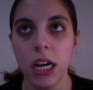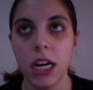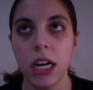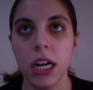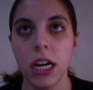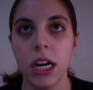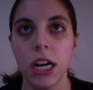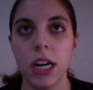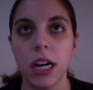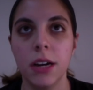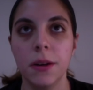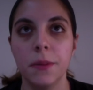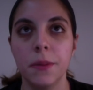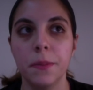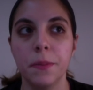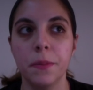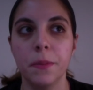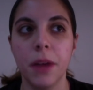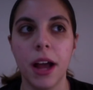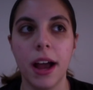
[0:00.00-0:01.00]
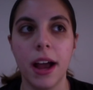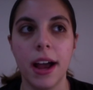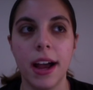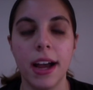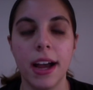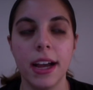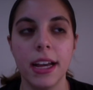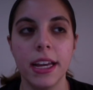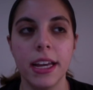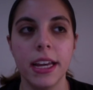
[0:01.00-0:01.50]
Um,
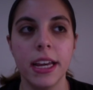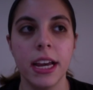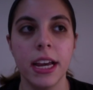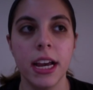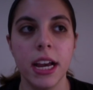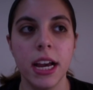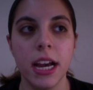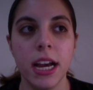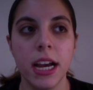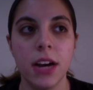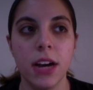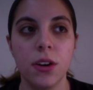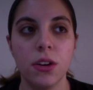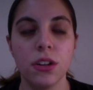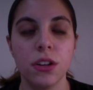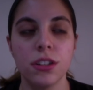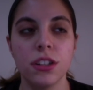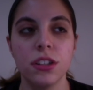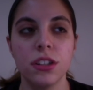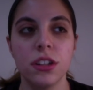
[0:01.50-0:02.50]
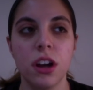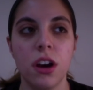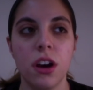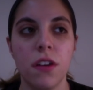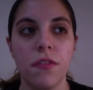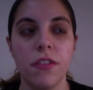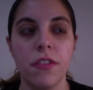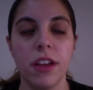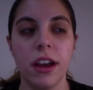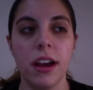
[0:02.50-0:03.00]
I also
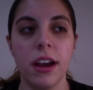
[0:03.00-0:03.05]
love